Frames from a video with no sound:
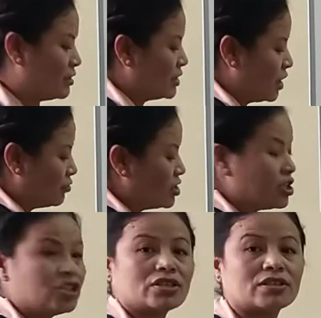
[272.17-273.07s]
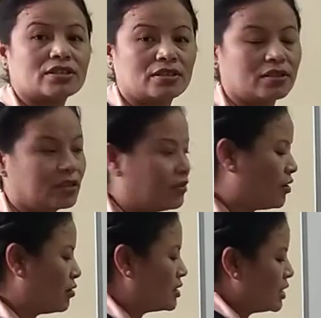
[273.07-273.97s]
The sound changes. The
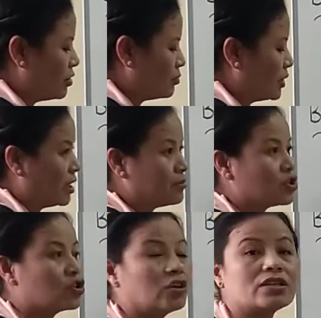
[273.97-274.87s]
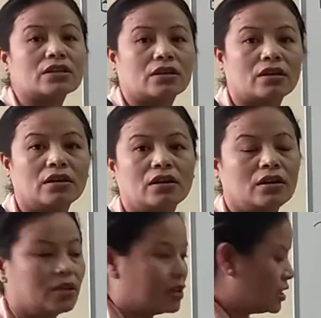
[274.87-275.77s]
vowel sound becomes shorter.
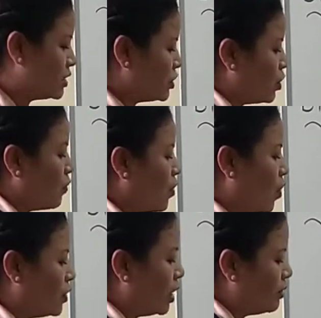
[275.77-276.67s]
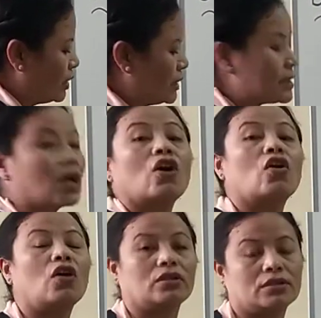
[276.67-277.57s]
Instead of go, now it's
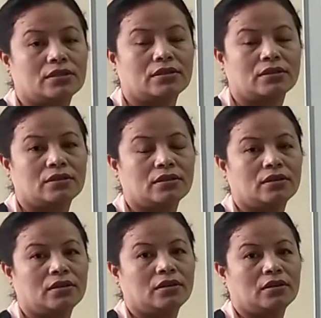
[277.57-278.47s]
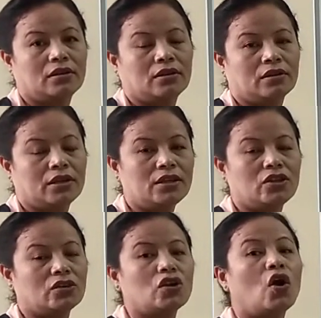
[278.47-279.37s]
got. Okay,
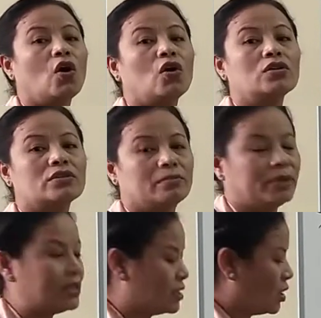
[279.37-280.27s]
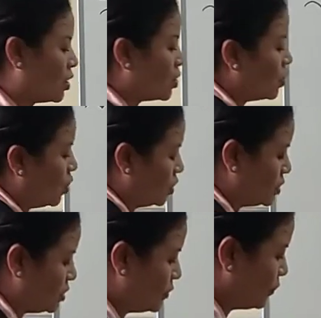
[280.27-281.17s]
not got, but
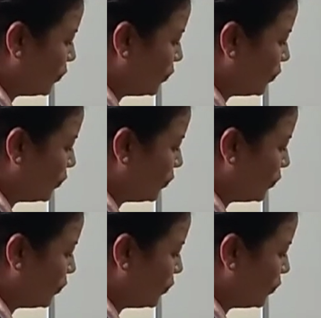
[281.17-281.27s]
got.